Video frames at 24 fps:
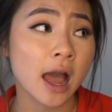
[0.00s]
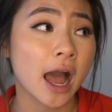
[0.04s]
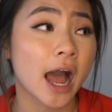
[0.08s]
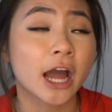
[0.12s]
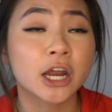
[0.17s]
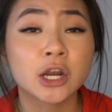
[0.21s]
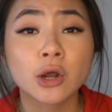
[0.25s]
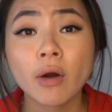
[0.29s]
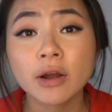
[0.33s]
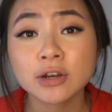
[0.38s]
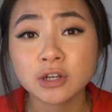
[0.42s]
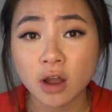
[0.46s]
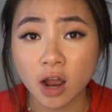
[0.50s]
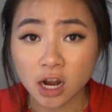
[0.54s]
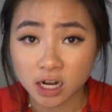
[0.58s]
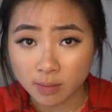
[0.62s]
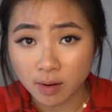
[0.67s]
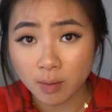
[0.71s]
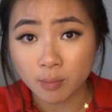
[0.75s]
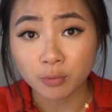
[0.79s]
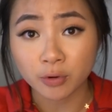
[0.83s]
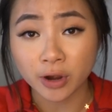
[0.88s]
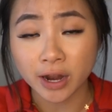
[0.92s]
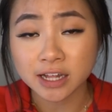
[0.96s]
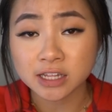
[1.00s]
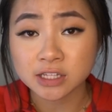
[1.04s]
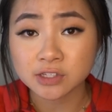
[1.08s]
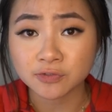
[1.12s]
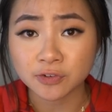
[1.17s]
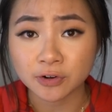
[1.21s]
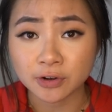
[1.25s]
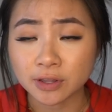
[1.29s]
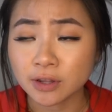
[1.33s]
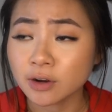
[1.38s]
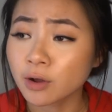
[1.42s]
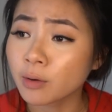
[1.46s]
I know I talked about brands
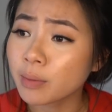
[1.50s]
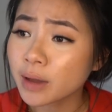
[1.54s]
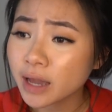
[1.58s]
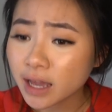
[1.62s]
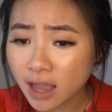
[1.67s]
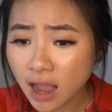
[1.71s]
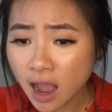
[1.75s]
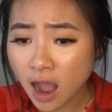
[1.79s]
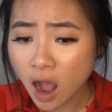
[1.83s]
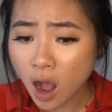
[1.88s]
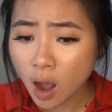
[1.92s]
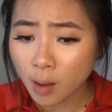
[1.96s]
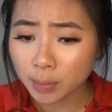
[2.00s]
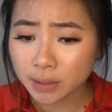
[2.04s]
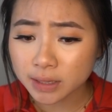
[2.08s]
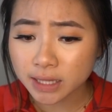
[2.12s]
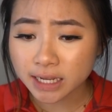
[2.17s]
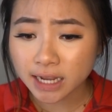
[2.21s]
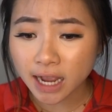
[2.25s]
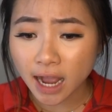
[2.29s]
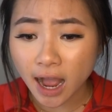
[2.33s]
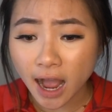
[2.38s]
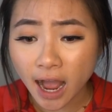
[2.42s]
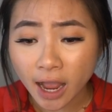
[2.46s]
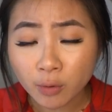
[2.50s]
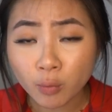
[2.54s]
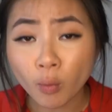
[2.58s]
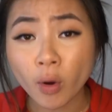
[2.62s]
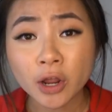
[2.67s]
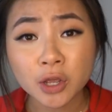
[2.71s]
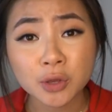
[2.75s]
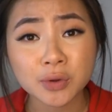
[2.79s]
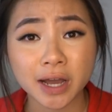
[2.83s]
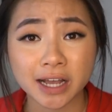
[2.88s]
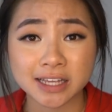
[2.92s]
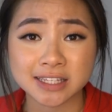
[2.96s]
for a little bit, but like, I
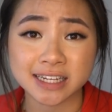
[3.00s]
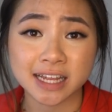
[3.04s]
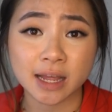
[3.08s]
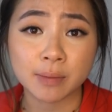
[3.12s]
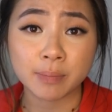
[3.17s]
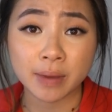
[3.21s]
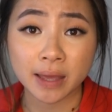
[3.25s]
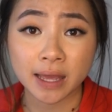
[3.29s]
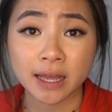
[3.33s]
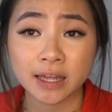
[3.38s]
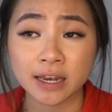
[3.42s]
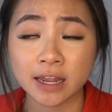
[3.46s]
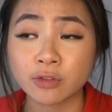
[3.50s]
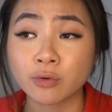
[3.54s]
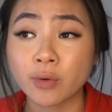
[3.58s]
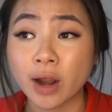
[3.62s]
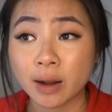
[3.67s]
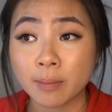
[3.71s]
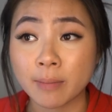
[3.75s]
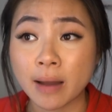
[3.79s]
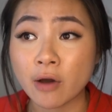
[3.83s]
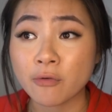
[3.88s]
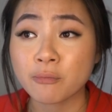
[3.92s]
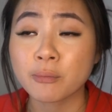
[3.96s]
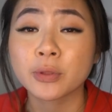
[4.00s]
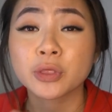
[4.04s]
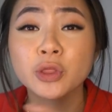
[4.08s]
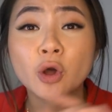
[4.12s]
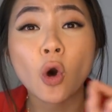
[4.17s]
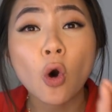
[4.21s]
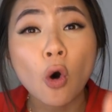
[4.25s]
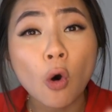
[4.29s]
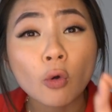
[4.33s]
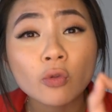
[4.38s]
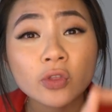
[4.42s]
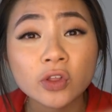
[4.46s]
want you guys to get paid in the right amount. But
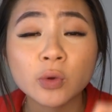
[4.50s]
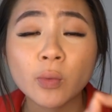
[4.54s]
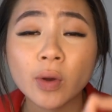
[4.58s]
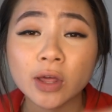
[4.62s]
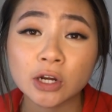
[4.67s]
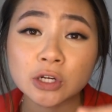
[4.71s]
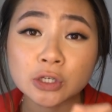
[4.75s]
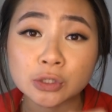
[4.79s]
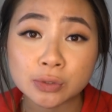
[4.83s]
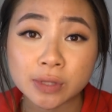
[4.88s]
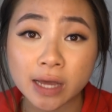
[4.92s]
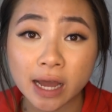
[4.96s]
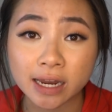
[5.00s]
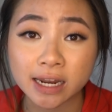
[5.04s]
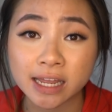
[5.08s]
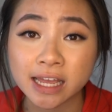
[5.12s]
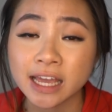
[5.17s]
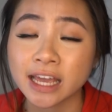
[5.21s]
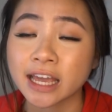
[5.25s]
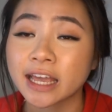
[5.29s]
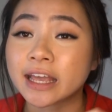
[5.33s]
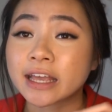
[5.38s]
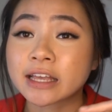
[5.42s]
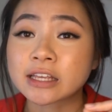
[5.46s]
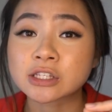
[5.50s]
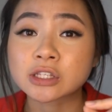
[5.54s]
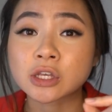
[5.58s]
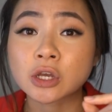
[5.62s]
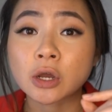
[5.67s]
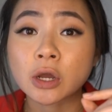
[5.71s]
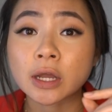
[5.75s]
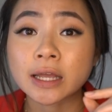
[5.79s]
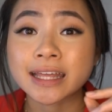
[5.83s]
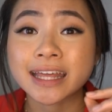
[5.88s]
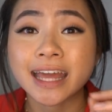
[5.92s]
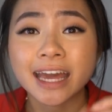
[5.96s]
the only way to do that is
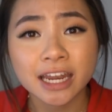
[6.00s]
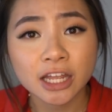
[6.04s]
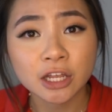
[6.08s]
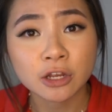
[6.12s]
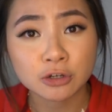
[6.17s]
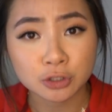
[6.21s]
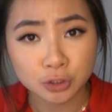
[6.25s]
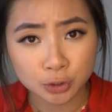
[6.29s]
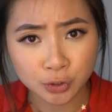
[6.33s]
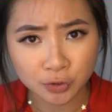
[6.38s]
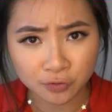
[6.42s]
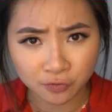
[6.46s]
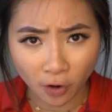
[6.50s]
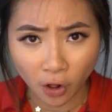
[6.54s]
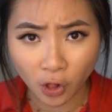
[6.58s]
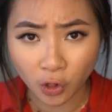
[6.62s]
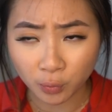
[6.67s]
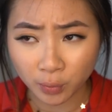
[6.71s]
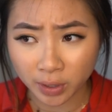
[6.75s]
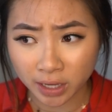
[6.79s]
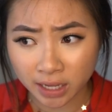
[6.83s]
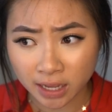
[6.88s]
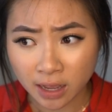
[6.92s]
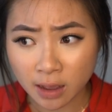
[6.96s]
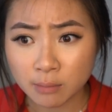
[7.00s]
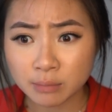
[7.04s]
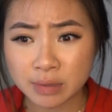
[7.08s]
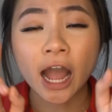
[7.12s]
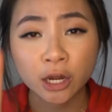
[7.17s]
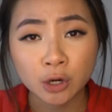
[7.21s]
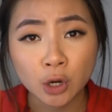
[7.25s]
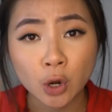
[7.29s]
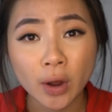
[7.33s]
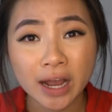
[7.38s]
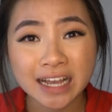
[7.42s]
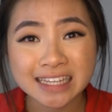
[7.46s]
getting your true following. I
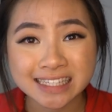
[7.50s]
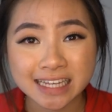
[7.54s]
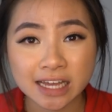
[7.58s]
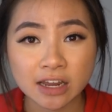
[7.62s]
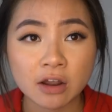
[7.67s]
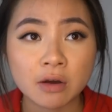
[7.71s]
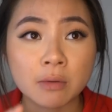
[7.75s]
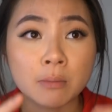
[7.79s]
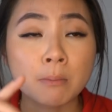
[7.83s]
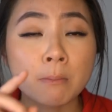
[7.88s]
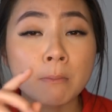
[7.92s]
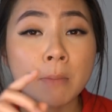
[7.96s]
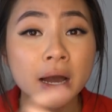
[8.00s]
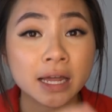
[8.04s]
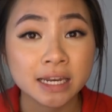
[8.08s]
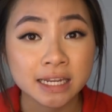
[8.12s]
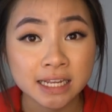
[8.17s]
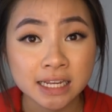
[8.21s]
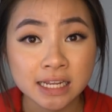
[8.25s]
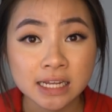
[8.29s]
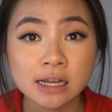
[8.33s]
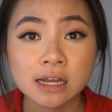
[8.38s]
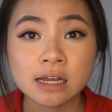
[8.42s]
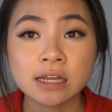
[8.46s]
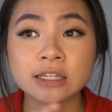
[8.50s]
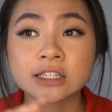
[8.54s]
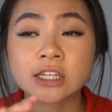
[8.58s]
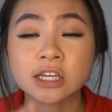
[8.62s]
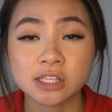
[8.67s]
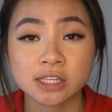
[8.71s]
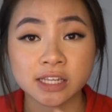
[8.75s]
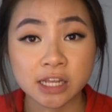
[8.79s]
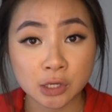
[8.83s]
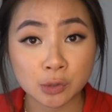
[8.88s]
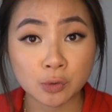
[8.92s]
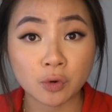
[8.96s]
know I said money
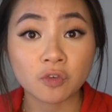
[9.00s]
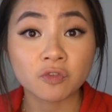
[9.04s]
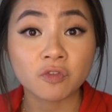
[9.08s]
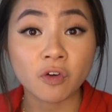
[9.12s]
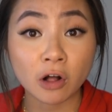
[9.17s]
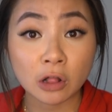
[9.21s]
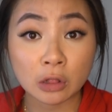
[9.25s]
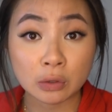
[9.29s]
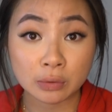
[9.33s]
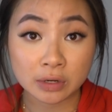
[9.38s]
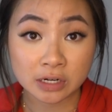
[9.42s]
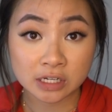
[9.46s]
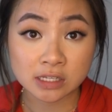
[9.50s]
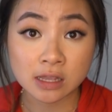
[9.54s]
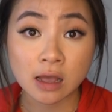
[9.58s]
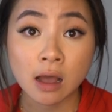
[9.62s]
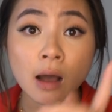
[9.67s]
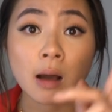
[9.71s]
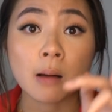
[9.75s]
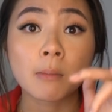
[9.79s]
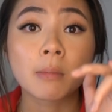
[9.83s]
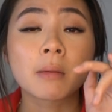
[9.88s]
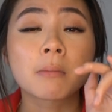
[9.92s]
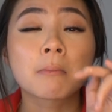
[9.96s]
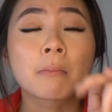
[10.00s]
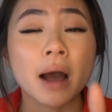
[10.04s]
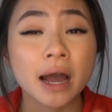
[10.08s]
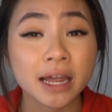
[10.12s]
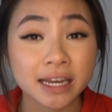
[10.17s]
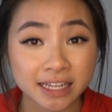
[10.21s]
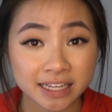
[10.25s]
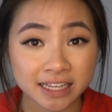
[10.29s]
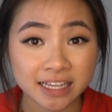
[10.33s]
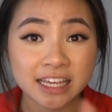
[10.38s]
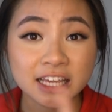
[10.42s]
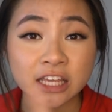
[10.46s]
doesn't equal followers, but
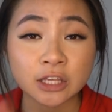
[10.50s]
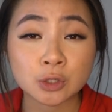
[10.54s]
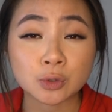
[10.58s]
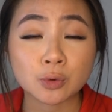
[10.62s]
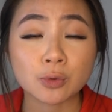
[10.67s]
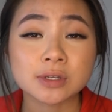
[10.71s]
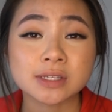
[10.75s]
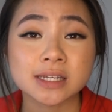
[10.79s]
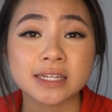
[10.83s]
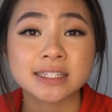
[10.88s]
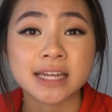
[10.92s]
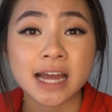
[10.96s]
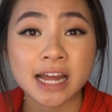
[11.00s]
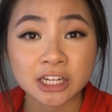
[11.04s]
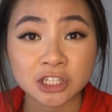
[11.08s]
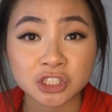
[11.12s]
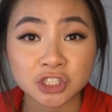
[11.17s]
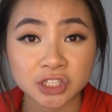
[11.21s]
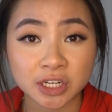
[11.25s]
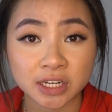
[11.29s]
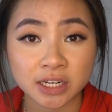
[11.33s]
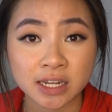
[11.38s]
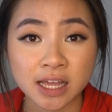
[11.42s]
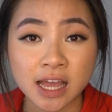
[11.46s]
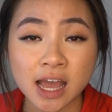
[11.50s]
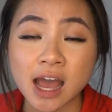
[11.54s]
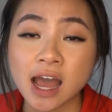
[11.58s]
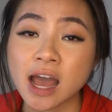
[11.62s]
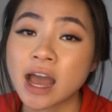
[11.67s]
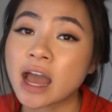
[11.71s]
money equals attention.